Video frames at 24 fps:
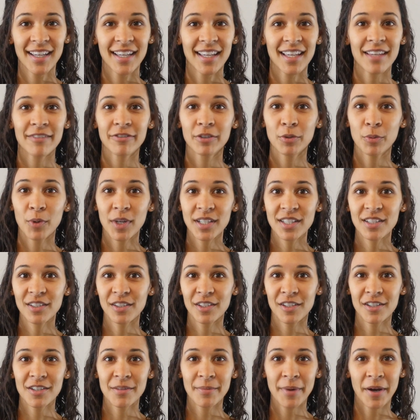If you want to
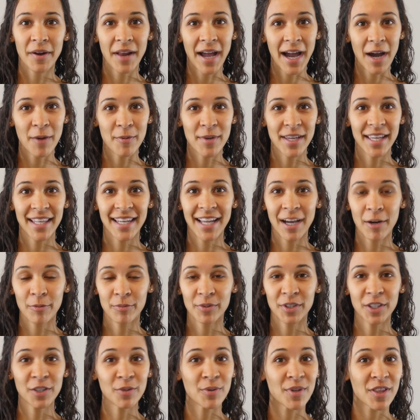learn about how we can
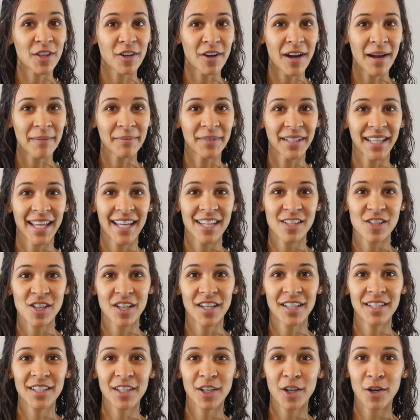help you with your
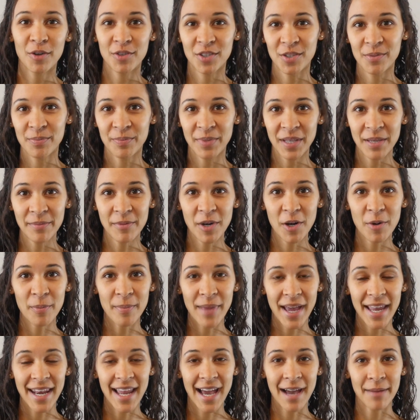application, go to
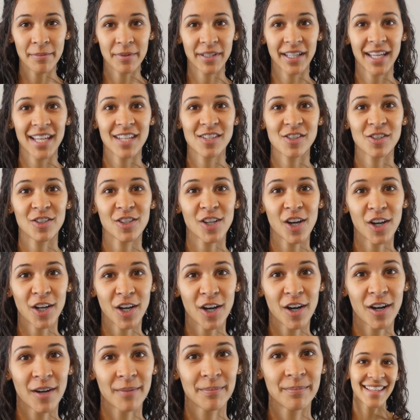
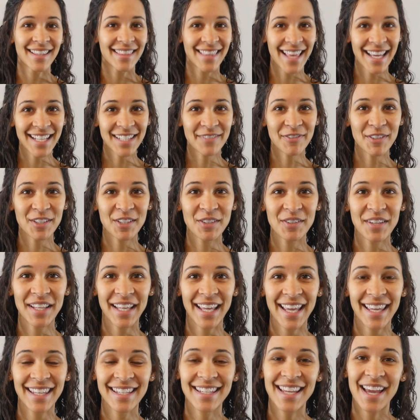BeMoMedApplication.com. Thanks for tuning
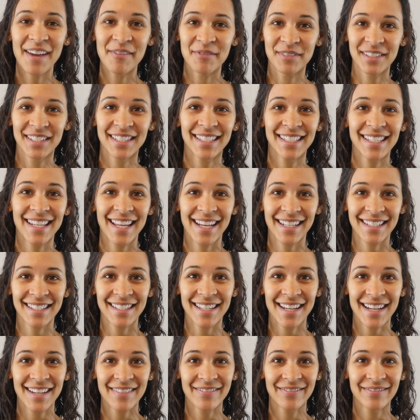in, and we'll see you next
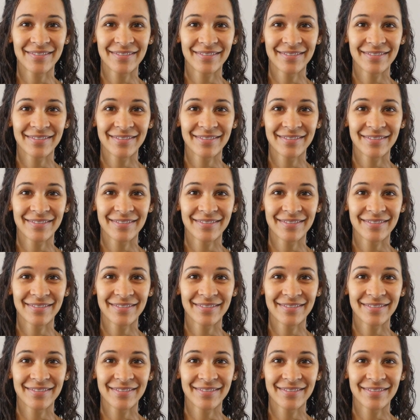time.